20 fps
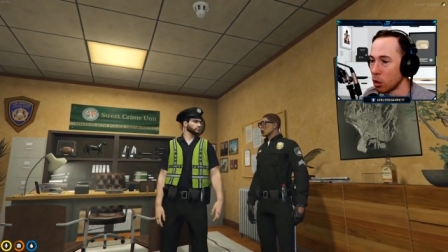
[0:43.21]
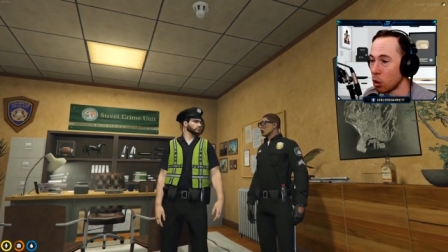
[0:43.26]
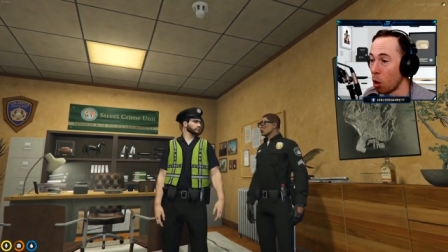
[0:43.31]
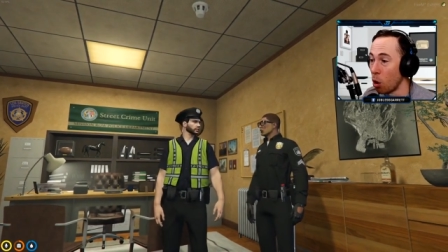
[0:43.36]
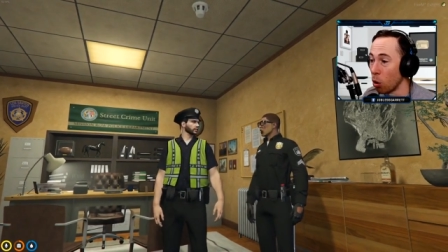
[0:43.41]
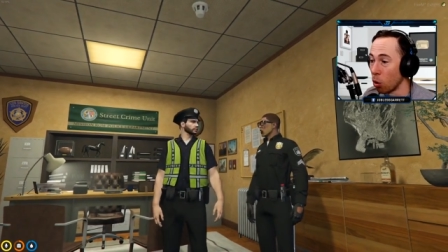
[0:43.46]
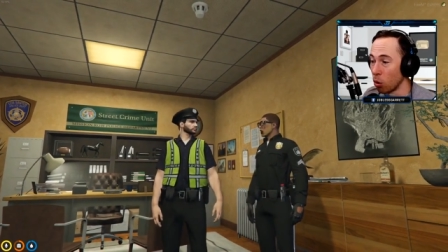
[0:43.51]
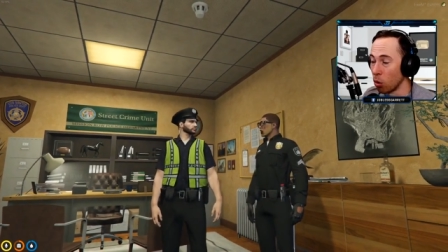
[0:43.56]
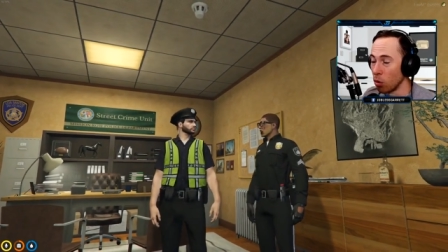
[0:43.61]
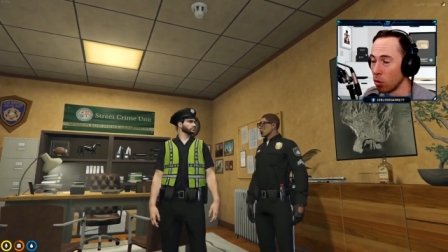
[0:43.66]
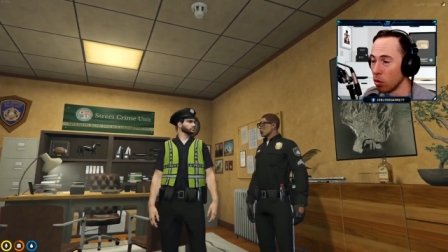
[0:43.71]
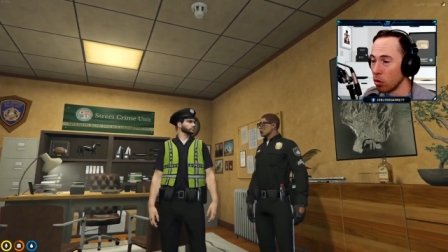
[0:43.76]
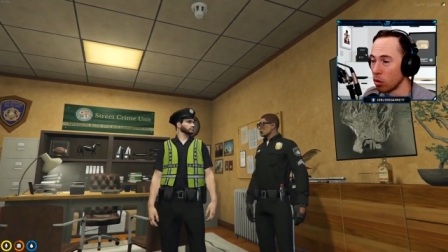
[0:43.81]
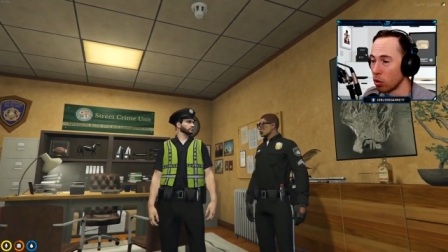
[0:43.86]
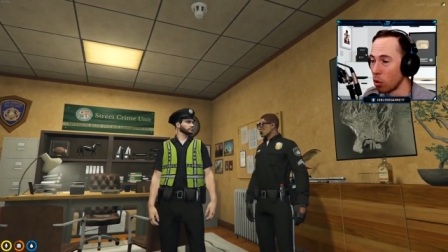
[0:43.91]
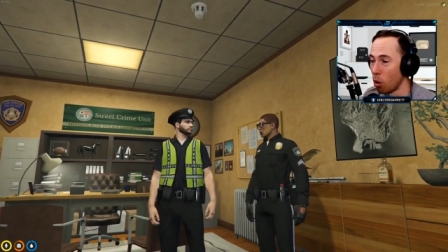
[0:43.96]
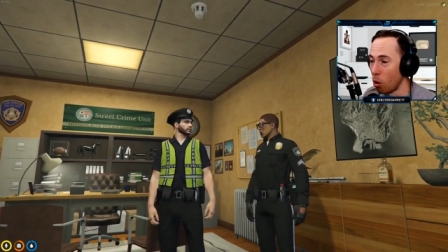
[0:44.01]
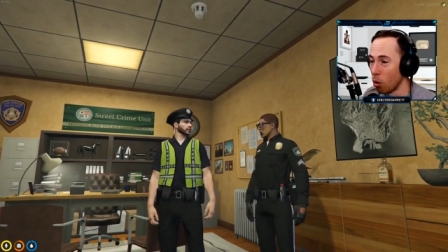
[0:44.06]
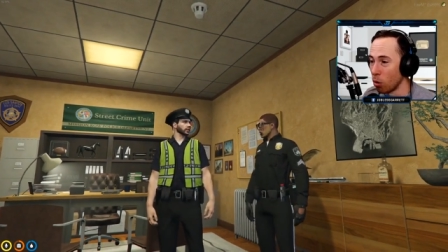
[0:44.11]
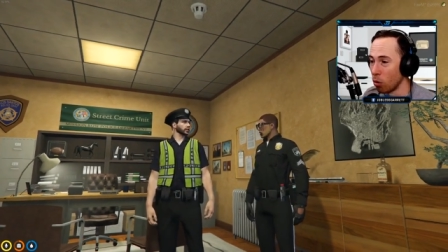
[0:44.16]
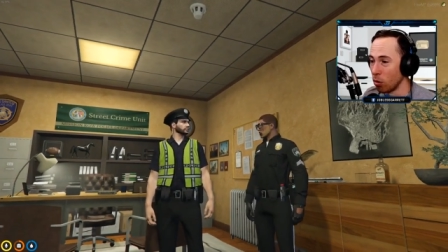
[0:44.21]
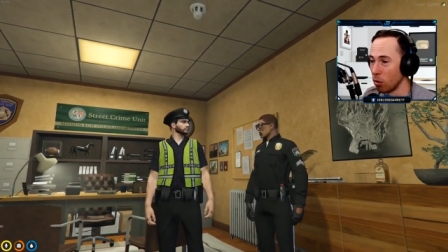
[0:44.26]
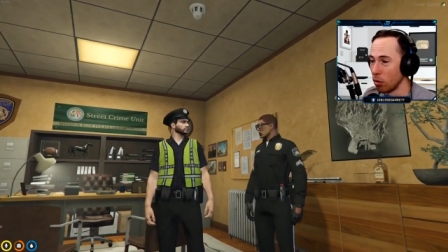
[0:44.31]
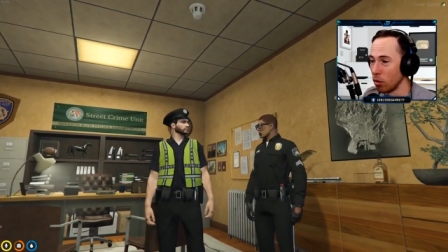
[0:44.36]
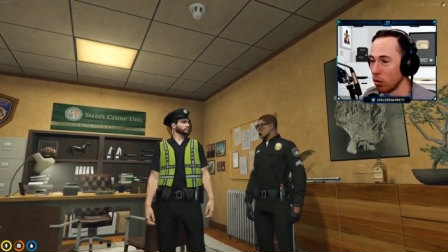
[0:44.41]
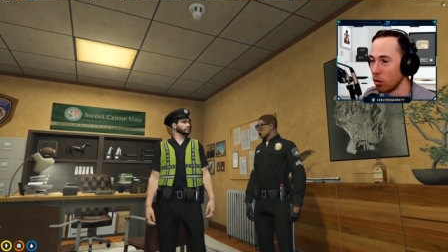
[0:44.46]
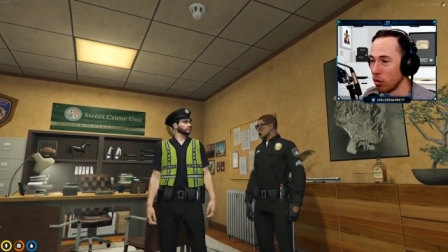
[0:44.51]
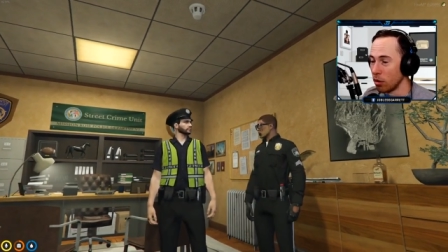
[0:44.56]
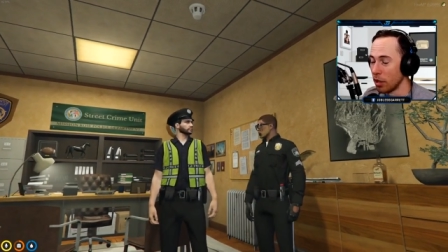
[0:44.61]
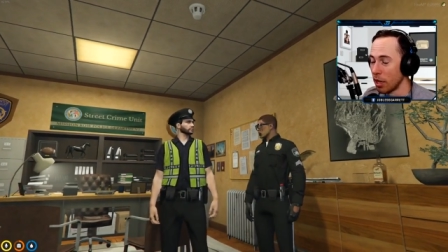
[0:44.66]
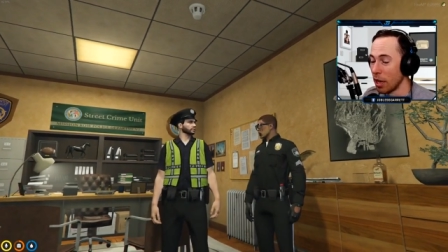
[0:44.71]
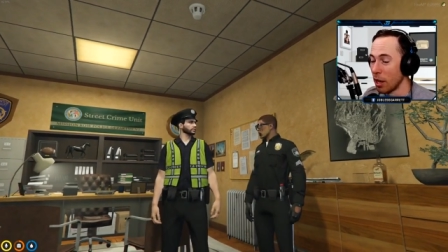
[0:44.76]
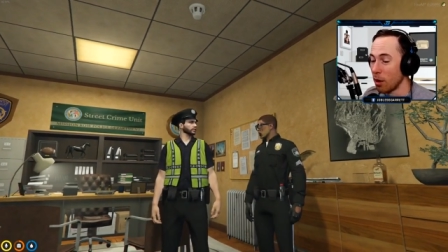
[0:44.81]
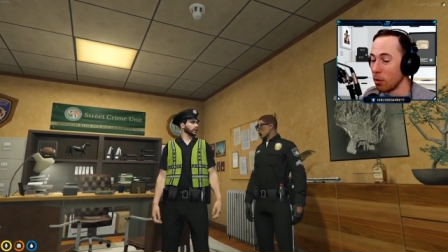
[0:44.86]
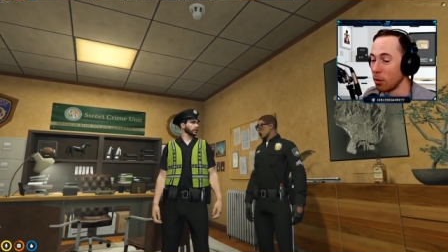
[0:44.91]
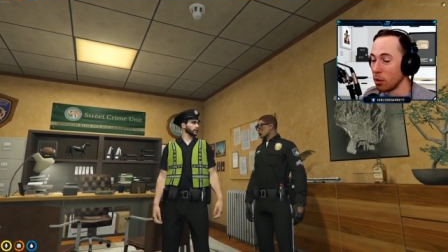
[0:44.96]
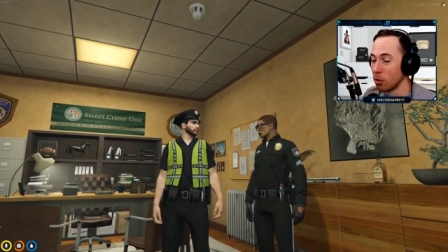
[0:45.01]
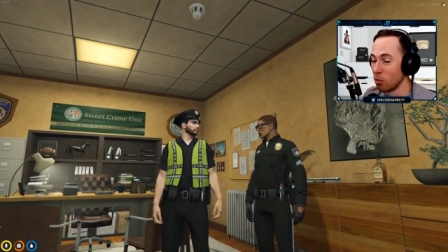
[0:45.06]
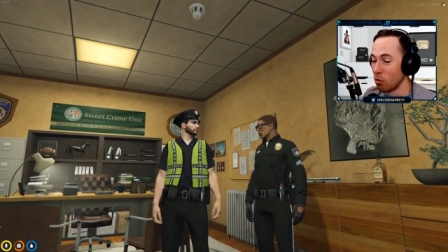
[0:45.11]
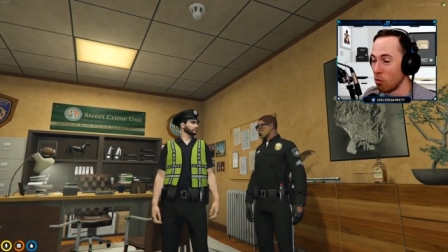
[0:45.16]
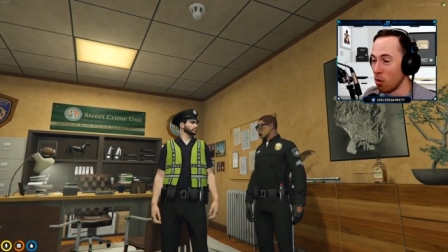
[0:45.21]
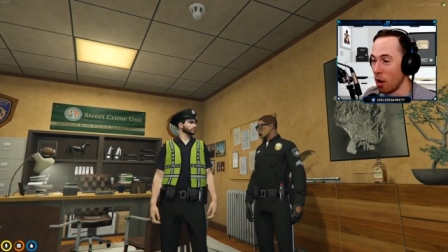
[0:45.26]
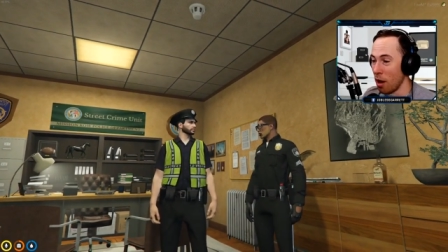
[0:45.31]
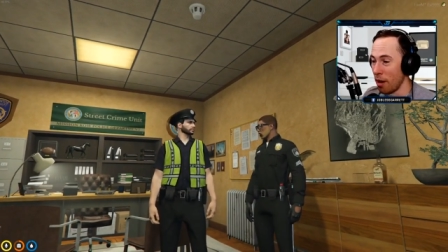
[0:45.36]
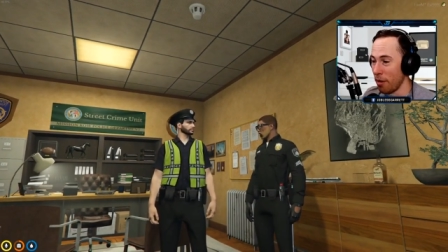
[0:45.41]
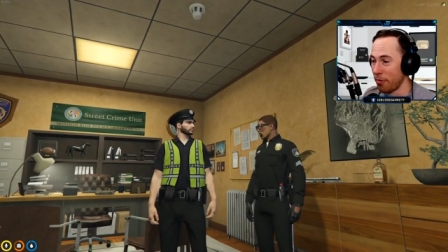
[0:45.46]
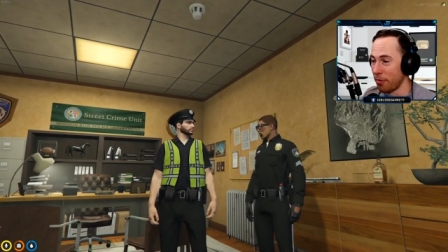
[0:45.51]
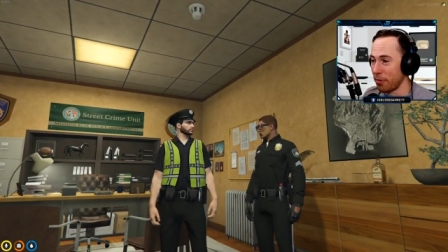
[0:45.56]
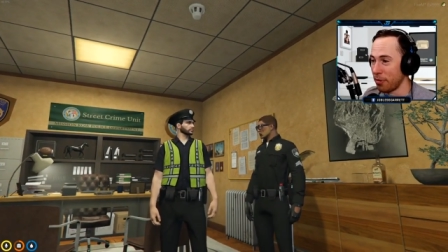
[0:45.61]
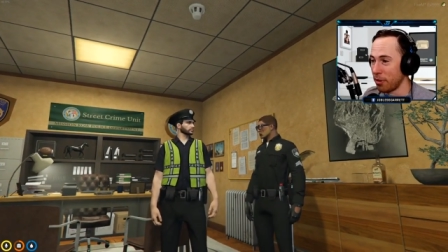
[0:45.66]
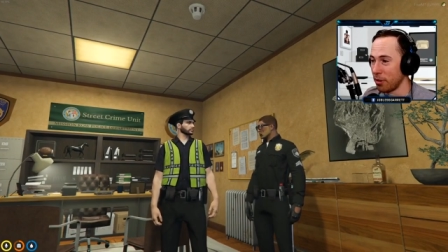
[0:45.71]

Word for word: Total. Total. It was rough.